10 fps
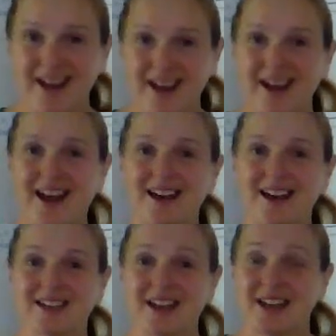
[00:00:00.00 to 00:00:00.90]
and
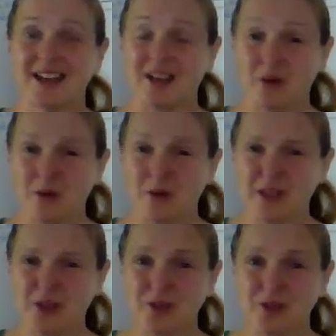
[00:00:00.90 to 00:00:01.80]
can hold that
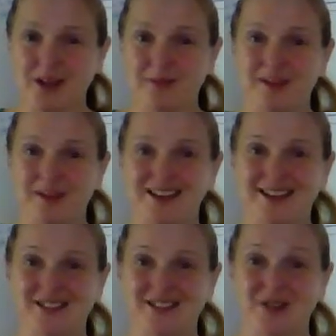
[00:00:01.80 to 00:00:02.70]
tree upright
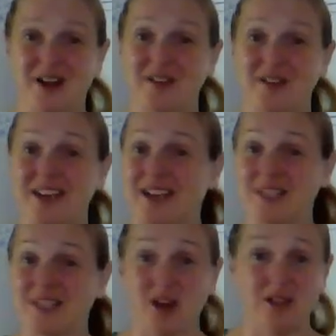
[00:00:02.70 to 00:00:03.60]
against gravity, against
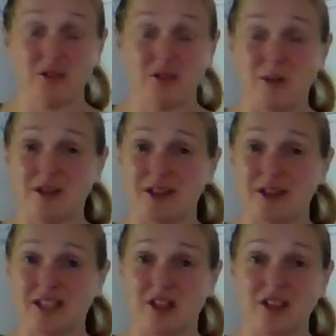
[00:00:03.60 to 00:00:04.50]
all of the weather,
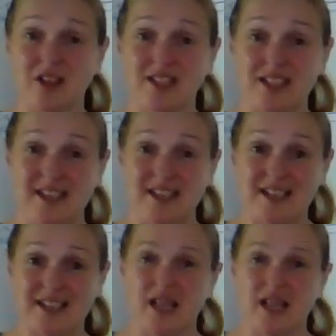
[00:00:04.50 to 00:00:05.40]
against all of the
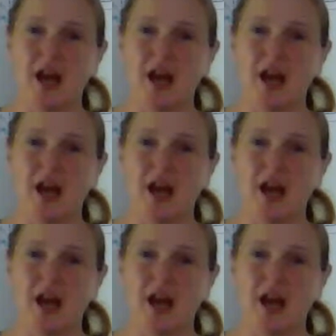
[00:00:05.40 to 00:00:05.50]
things,